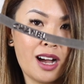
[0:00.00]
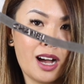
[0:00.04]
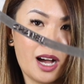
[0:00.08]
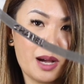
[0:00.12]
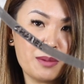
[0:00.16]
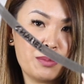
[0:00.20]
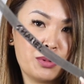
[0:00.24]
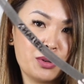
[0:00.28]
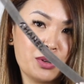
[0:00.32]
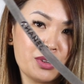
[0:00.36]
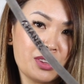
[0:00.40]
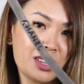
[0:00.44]

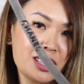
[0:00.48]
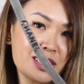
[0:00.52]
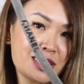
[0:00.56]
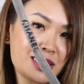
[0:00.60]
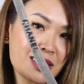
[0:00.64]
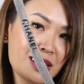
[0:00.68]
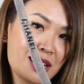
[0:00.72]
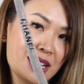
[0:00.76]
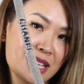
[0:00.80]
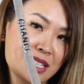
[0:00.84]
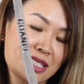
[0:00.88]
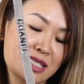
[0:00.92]
I bought
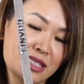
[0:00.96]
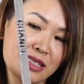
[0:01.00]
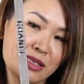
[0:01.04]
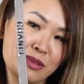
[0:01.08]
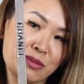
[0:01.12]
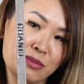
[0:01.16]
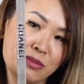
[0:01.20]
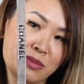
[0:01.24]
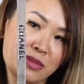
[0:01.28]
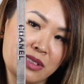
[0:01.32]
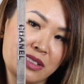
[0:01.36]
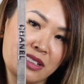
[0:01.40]
this
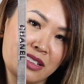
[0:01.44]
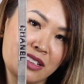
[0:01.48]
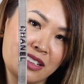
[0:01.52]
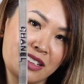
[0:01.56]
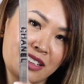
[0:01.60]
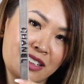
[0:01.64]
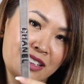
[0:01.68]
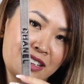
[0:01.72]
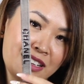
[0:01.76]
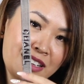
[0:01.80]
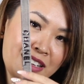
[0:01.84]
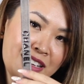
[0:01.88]
item.
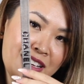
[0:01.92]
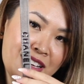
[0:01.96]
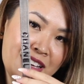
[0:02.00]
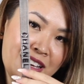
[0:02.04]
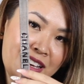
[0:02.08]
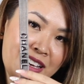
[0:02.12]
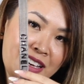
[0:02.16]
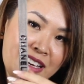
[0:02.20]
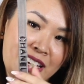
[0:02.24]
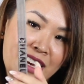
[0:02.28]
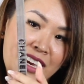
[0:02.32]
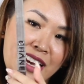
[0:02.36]

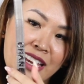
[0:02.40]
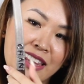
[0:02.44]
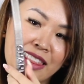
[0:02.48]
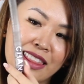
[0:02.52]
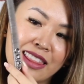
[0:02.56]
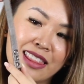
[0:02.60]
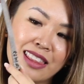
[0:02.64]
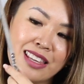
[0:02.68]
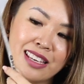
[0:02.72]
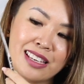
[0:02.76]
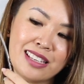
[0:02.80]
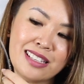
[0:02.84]

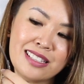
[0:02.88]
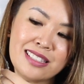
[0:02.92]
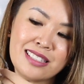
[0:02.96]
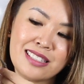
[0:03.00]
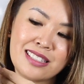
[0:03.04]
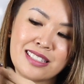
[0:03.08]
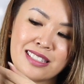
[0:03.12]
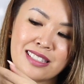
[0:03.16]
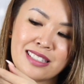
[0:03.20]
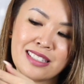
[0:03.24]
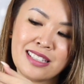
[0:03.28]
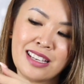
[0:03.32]
And
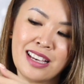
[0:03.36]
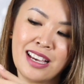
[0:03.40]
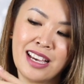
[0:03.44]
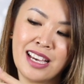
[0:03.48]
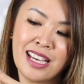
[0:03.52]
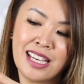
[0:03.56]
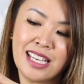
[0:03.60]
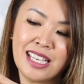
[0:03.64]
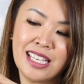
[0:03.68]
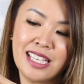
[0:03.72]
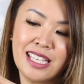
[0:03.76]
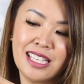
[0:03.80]
this
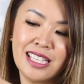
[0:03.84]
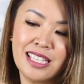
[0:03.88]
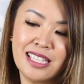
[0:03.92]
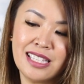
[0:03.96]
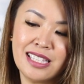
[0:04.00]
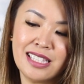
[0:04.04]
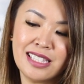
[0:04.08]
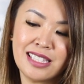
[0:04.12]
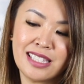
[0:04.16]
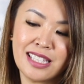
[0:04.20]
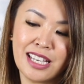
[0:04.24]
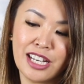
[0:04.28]

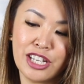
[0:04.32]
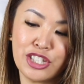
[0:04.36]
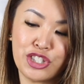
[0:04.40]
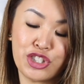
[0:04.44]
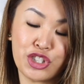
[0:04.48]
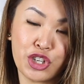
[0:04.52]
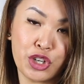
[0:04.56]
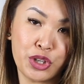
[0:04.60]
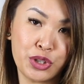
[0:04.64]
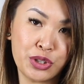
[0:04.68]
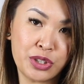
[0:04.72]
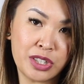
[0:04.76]
is a
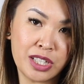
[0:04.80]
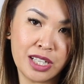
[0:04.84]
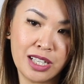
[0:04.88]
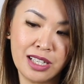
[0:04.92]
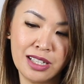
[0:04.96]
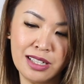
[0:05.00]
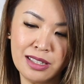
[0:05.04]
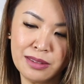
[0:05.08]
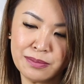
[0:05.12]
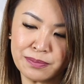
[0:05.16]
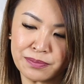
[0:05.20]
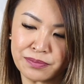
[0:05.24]

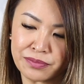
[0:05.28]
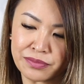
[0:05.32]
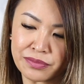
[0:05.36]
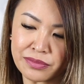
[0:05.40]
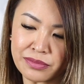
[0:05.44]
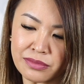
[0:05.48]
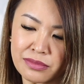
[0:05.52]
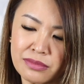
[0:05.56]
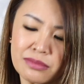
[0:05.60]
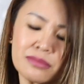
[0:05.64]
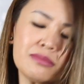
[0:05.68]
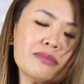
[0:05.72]
choker.
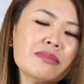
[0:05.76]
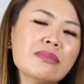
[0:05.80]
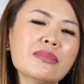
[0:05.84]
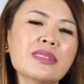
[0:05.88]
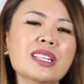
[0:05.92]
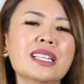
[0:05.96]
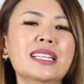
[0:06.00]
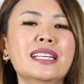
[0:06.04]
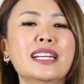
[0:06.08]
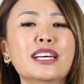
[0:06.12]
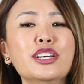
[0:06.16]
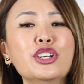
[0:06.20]

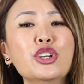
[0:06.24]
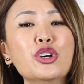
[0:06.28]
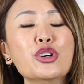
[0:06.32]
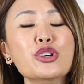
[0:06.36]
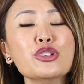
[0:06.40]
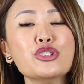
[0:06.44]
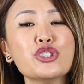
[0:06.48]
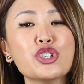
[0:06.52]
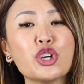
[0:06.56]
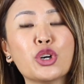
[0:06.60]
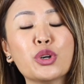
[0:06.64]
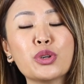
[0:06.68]
And I
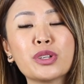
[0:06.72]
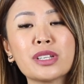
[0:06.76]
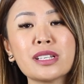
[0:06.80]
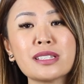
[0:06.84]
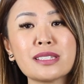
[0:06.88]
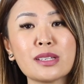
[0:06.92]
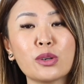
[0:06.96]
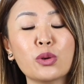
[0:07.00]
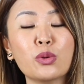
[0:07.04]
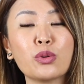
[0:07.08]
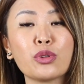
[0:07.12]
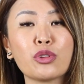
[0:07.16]
know
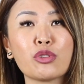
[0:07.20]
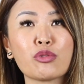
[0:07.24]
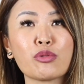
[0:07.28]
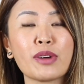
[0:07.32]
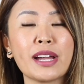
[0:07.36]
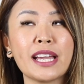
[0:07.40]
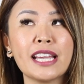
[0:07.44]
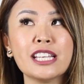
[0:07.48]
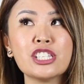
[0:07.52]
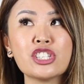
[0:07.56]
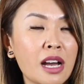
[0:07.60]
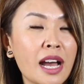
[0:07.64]
chokers are all the
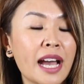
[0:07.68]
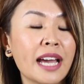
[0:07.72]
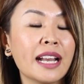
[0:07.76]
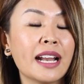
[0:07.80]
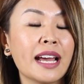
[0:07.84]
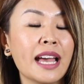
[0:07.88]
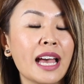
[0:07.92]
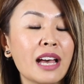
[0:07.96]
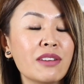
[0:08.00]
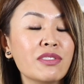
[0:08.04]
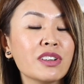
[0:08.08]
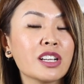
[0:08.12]
rage. And I
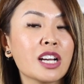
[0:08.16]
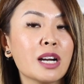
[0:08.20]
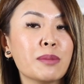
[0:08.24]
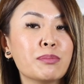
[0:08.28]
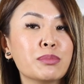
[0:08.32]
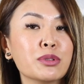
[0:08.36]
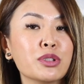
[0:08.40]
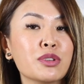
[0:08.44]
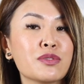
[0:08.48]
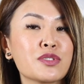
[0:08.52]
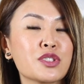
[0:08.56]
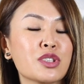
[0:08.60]
have a
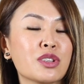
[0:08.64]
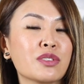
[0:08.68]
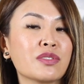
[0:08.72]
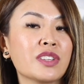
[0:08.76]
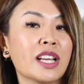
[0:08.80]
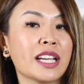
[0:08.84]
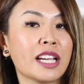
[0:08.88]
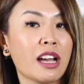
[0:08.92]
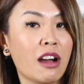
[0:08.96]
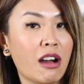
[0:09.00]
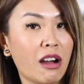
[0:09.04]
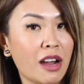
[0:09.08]
couple of sort of
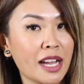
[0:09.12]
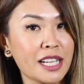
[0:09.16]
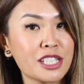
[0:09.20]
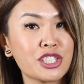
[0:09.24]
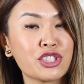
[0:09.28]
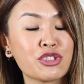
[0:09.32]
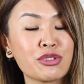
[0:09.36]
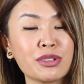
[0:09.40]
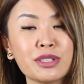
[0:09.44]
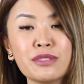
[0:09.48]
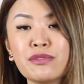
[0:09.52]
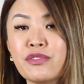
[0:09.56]
like high
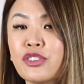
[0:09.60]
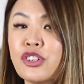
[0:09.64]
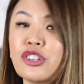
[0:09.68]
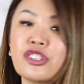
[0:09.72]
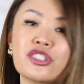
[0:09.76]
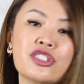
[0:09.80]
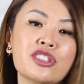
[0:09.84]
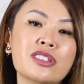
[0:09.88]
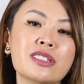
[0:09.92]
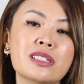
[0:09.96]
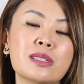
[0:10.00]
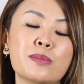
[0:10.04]
straight
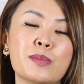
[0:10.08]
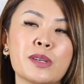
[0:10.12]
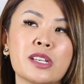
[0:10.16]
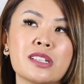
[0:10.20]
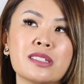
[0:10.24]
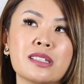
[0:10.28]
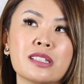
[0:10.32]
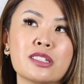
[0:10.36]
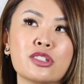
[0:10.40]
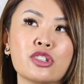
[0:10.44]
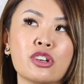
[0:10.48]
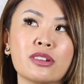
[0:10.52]
versions
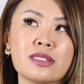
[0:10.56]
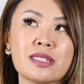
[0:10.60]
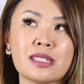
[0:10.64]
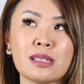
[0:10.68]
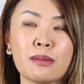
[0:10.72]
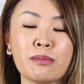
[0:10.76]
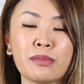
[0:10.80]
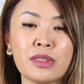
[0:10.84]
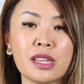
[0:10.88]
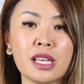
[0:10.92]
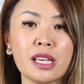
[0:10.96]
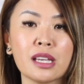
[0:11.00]
because it's not
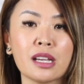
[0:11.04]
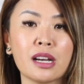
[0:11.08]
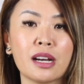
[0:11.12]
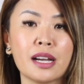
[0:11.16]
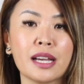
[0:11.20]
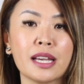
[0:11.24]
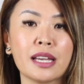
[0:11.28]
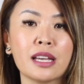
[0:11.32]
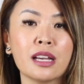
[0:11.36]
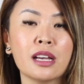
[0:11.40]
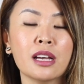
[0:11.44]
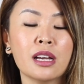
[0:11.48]
something
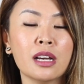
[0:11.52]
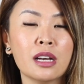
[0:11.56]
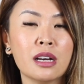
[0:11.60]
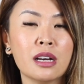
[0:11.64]
I...